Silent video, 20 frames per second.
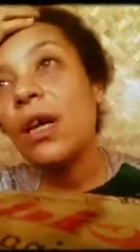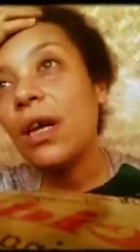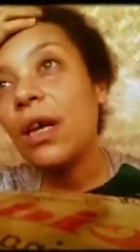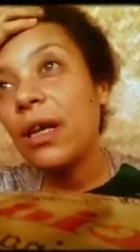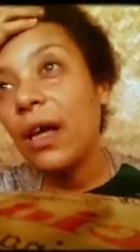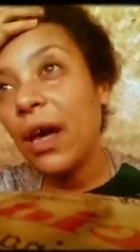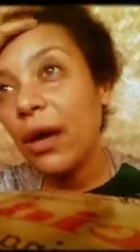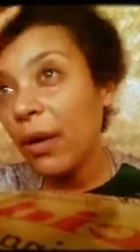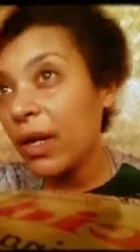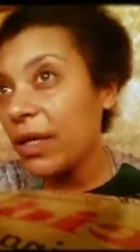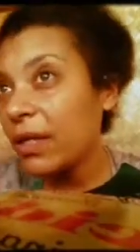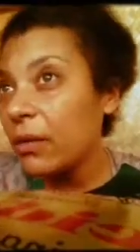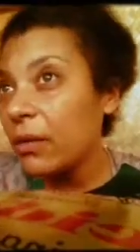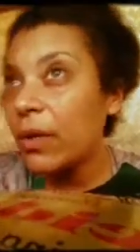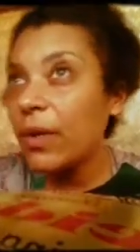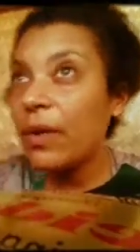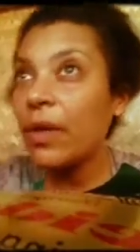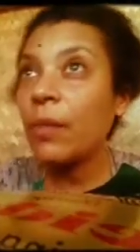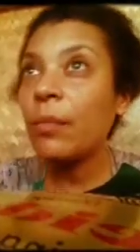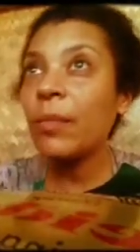and how I deal
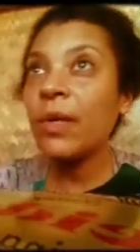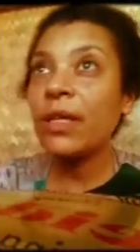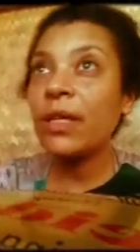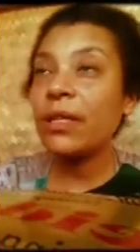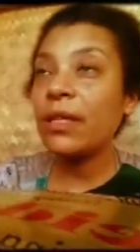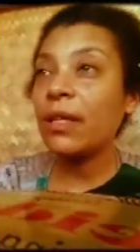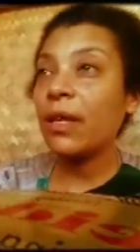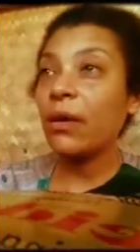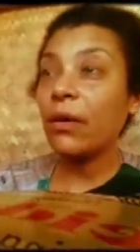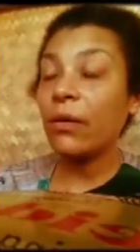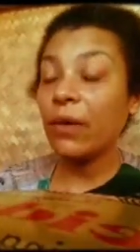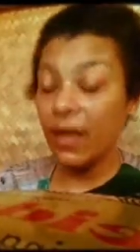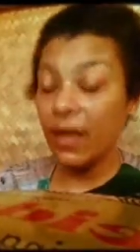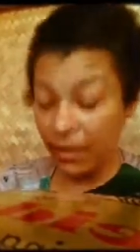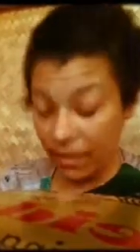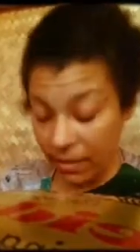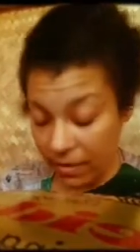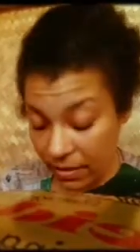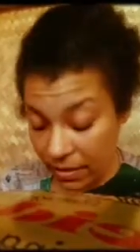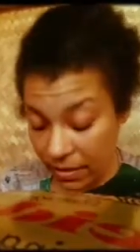with them. And it's like, okay,
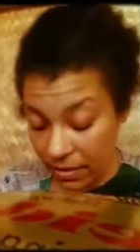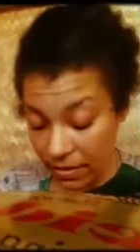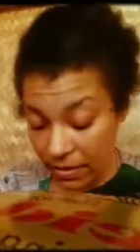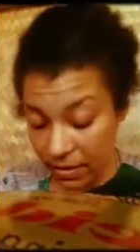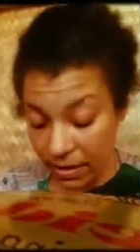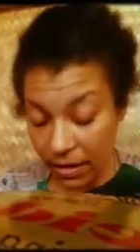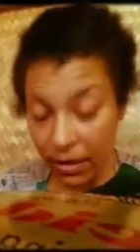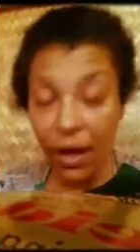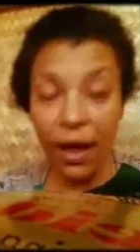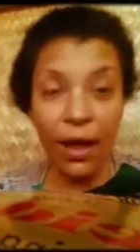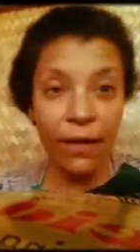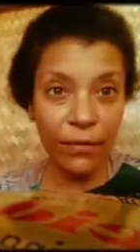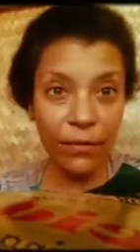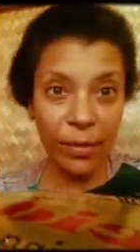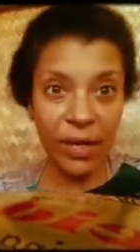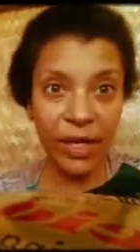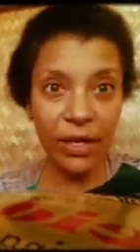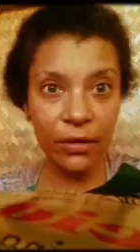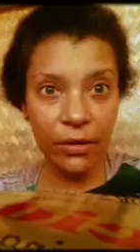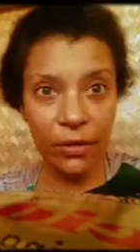this is a, a, call for
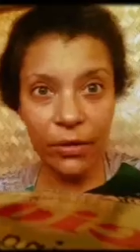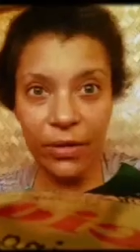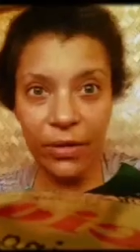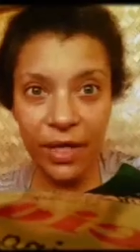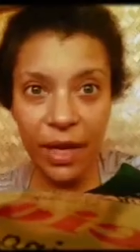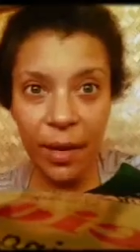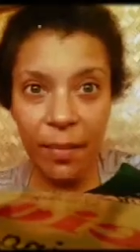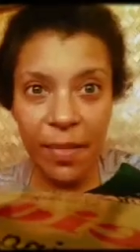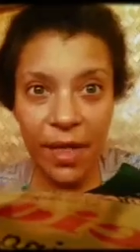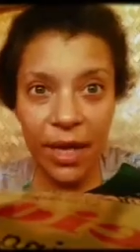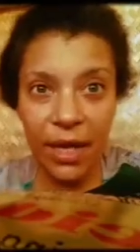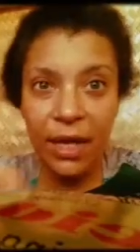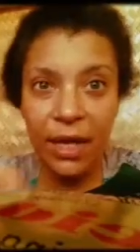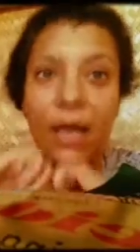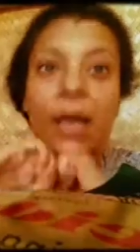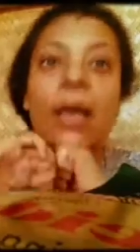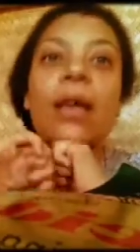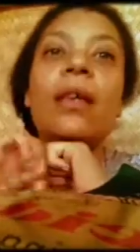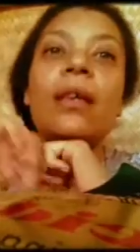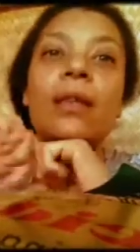me to learn something.
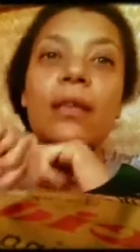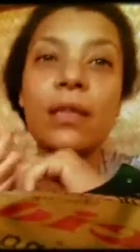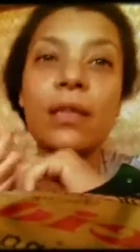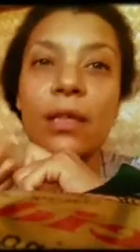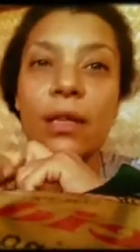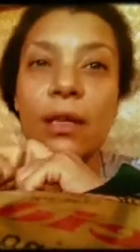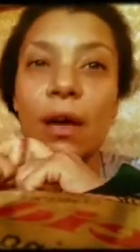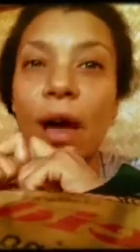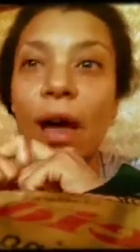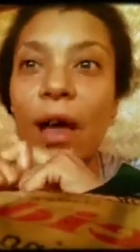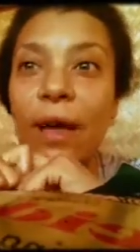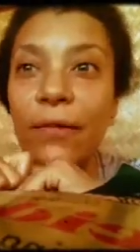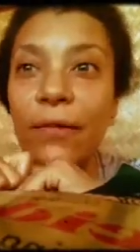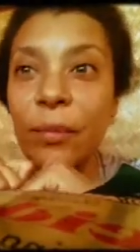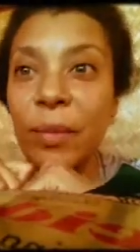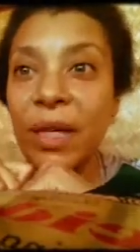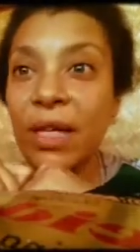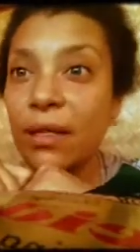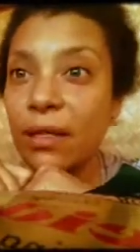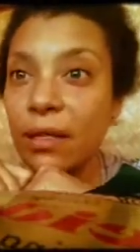This is a call for
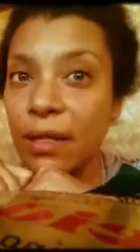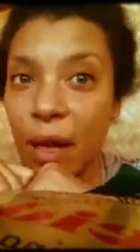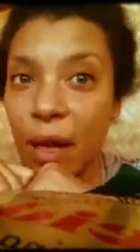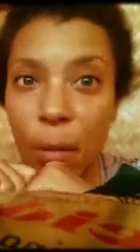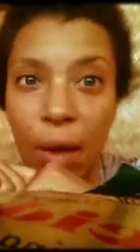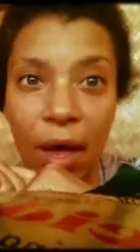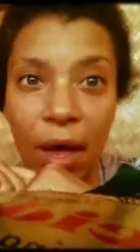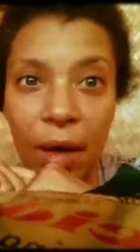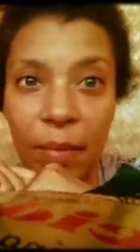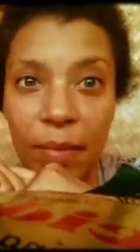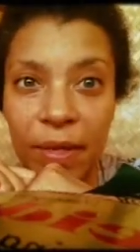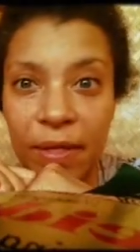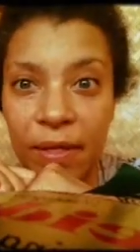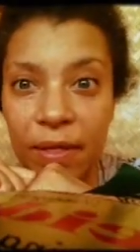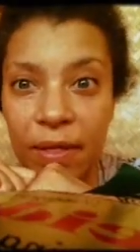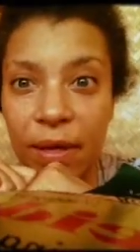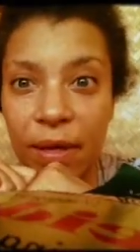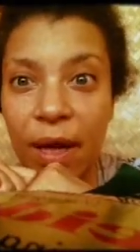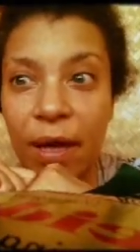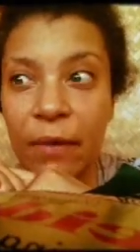me to step up. This
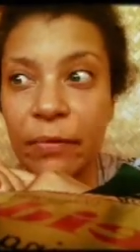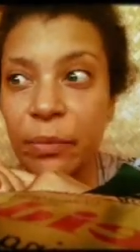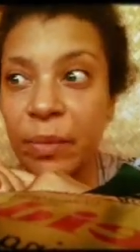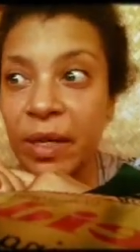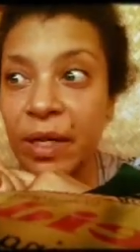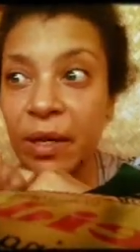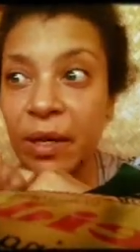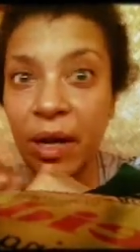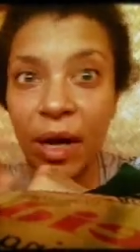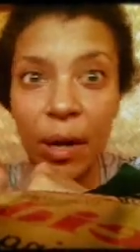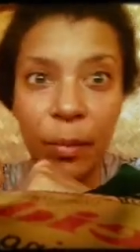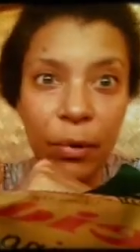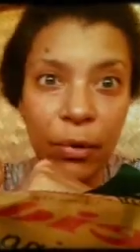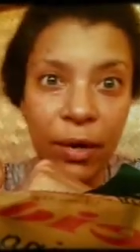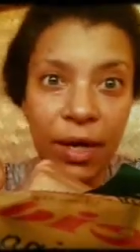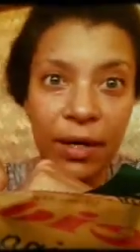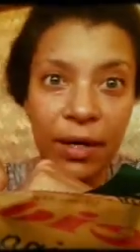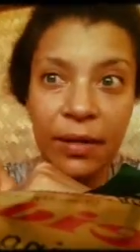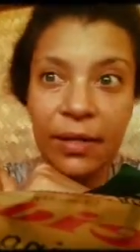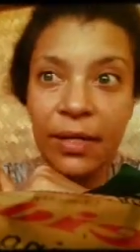is a call for me to
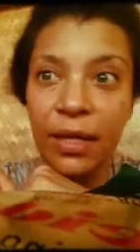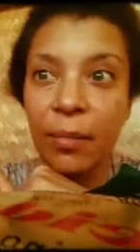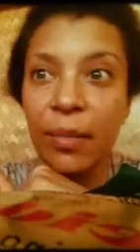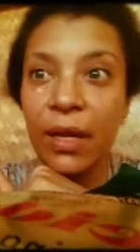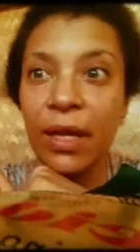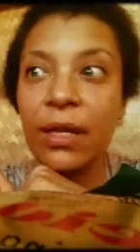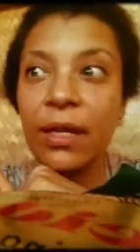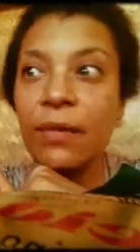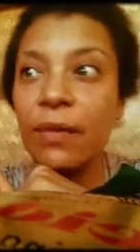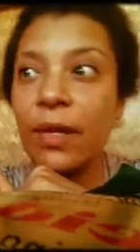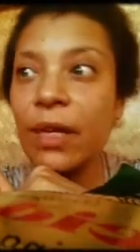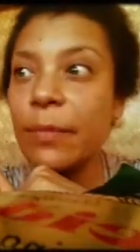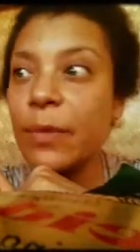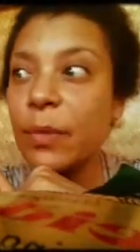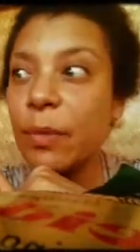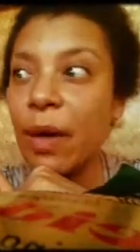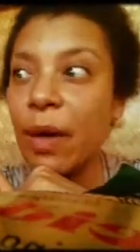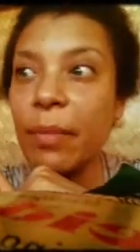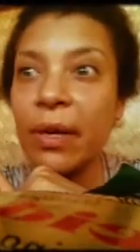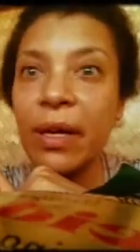upgrade on something. And if it keeps
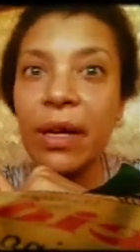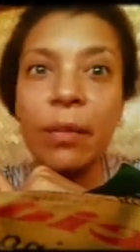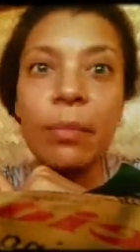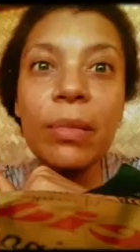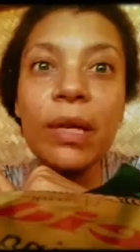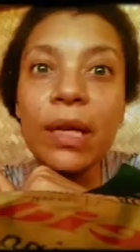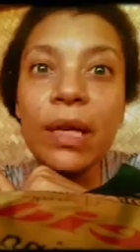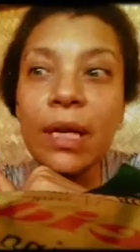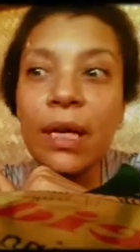popping up,